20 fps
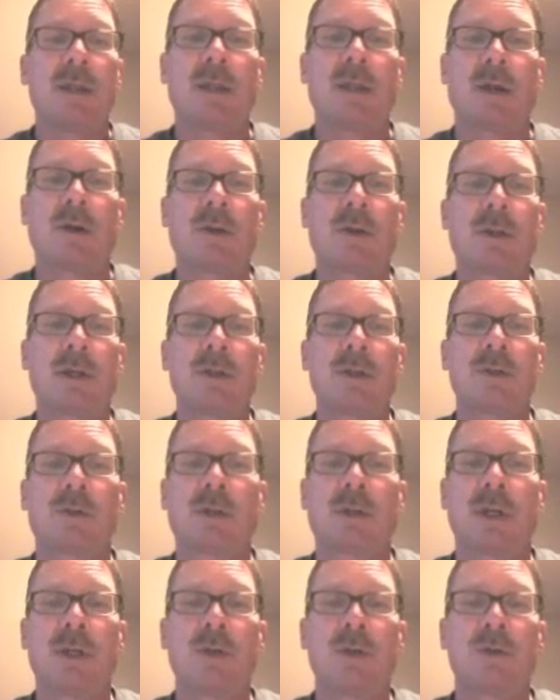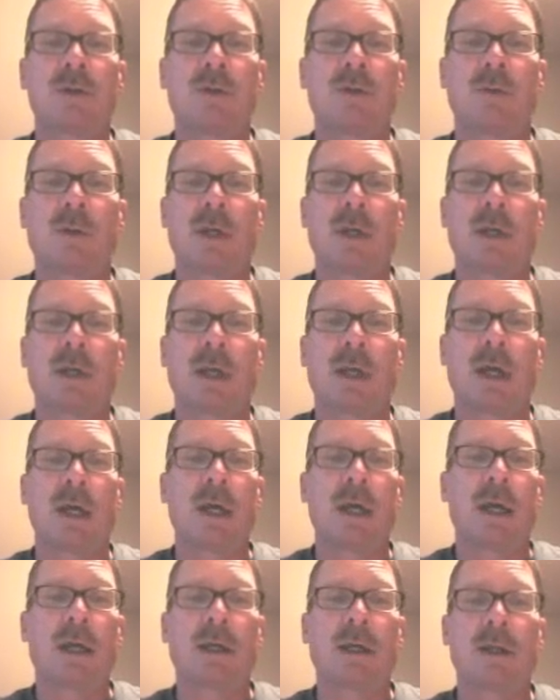there are things you'll get used to. Like
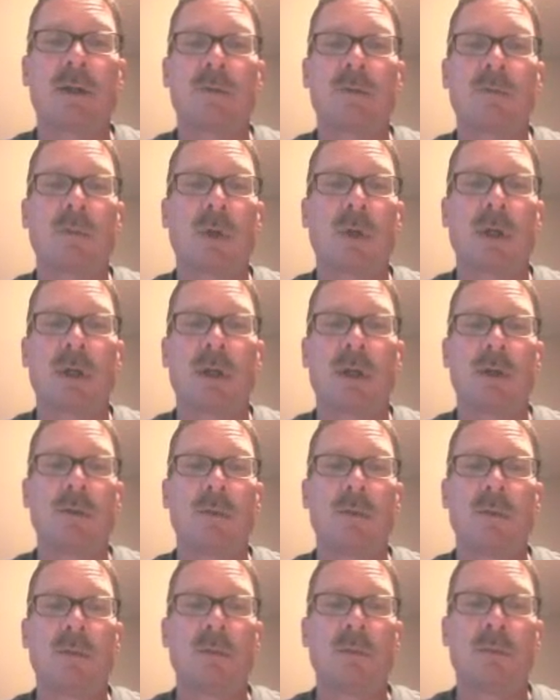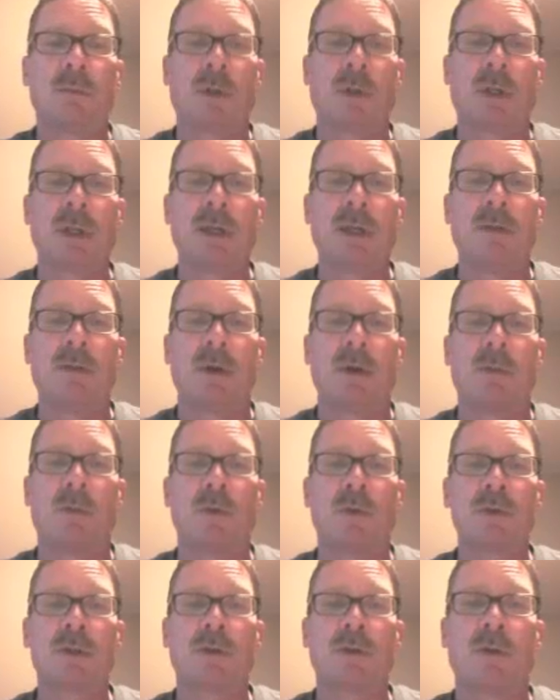I can believe that
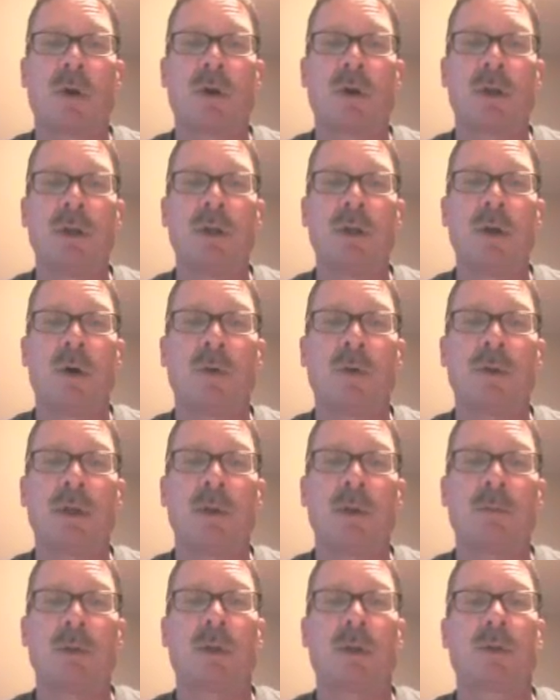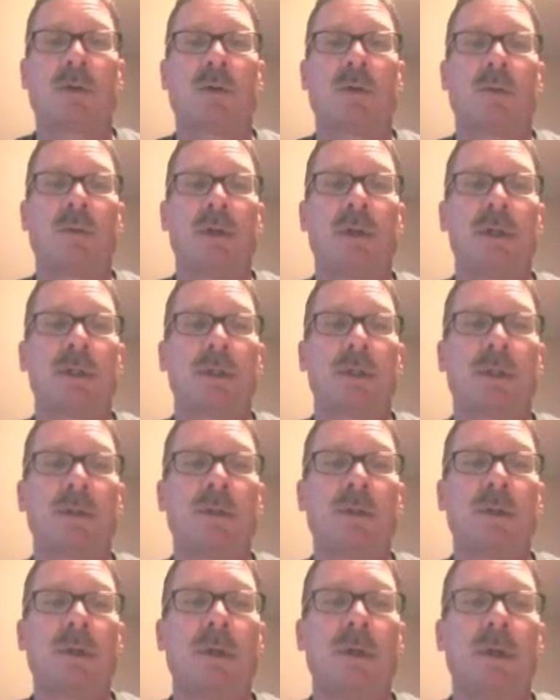most of you already know the umbilical region.
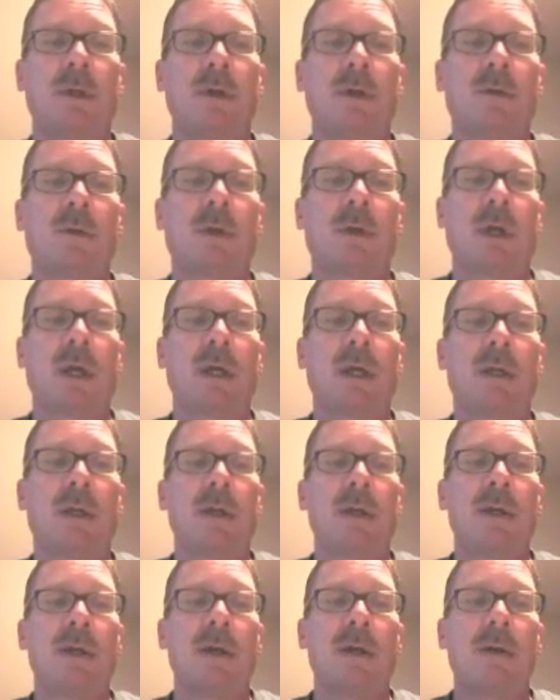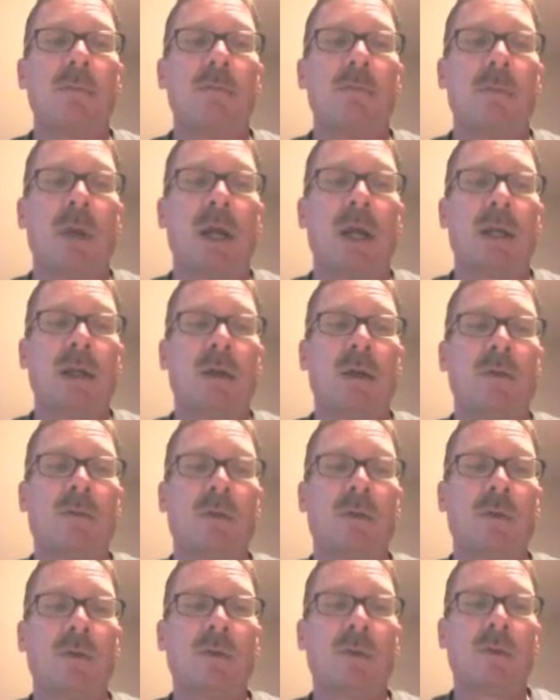Okay, many of
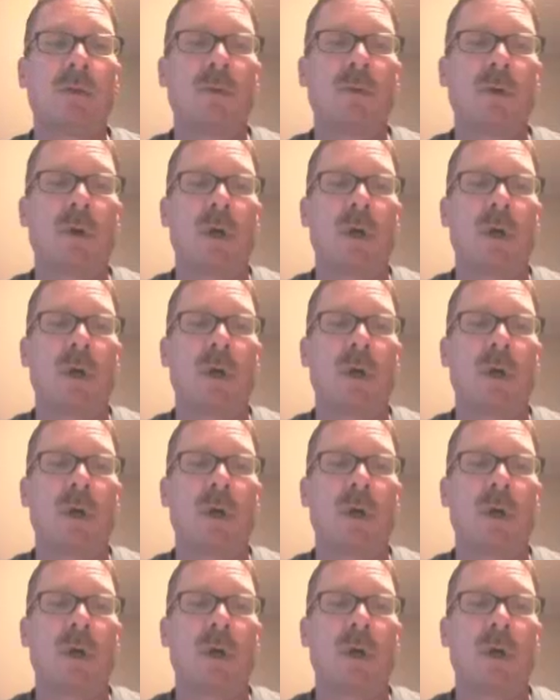you